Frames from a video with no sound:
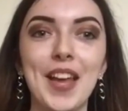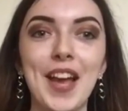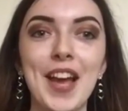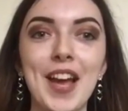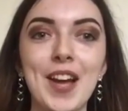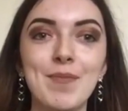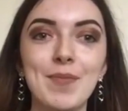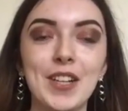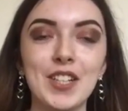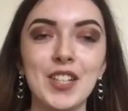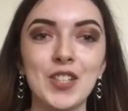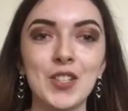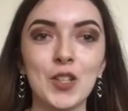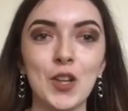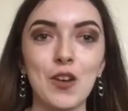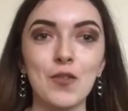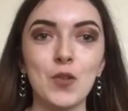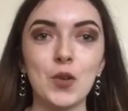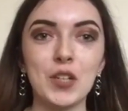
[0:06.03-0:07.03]
Um, I just
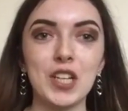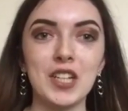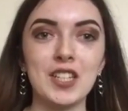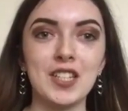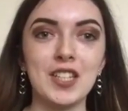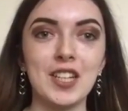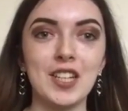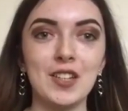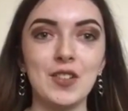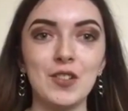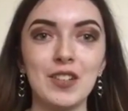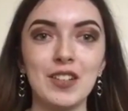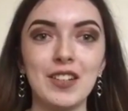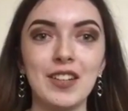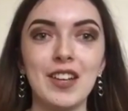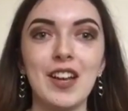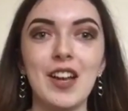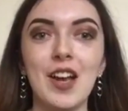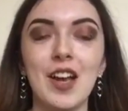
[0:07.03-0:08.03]
sort of wanted to
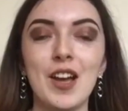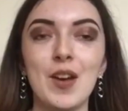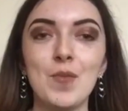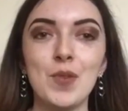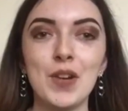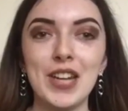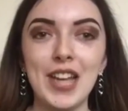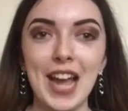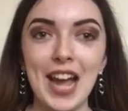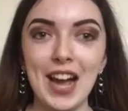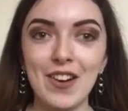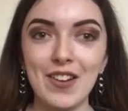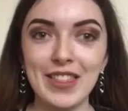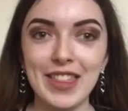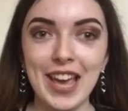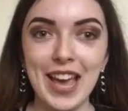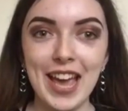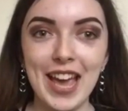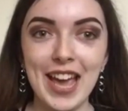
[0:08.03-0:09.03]
put it
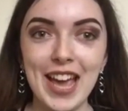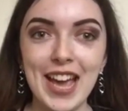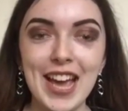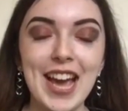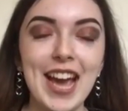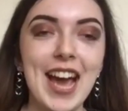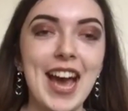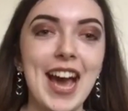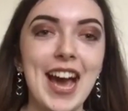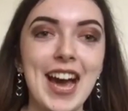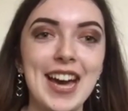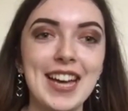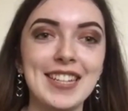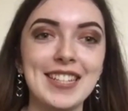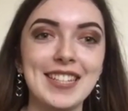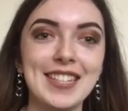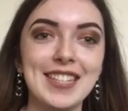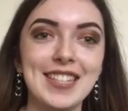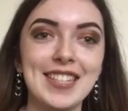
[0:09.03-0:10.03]
out there
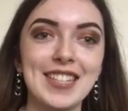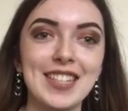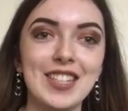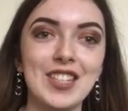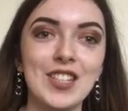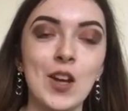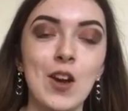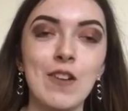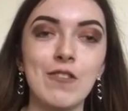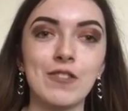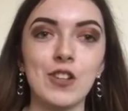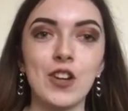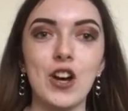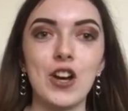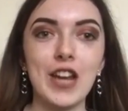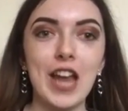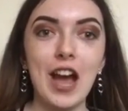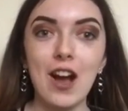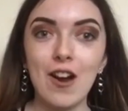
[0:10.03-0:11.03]
and show
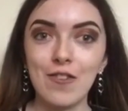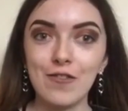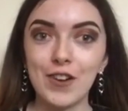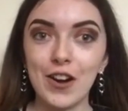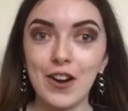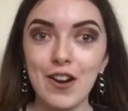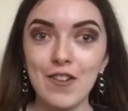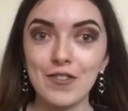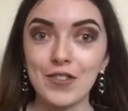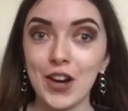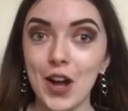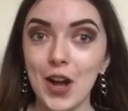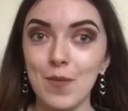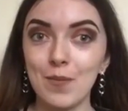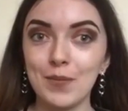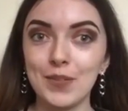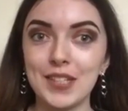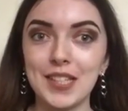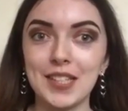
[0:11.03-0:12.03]
everyone how far I've
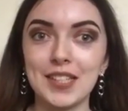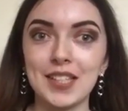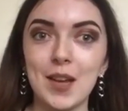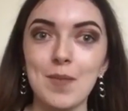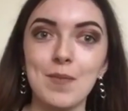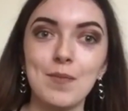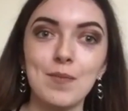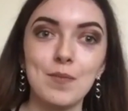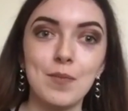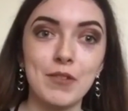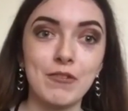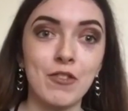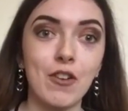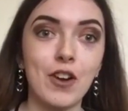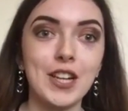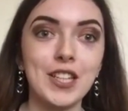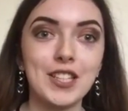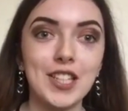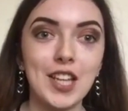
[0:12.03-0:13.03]
come since I
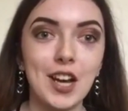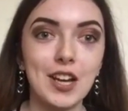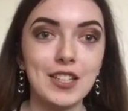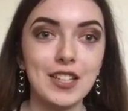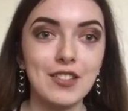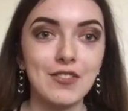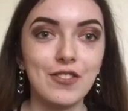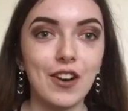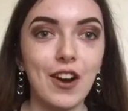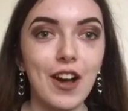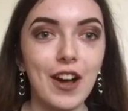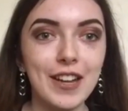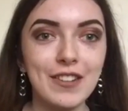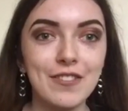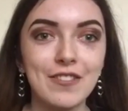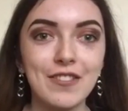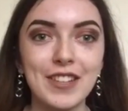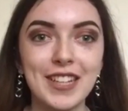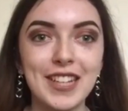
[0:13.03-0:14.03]
before I started
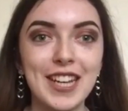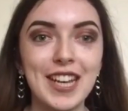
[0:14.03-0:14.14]
Thrive.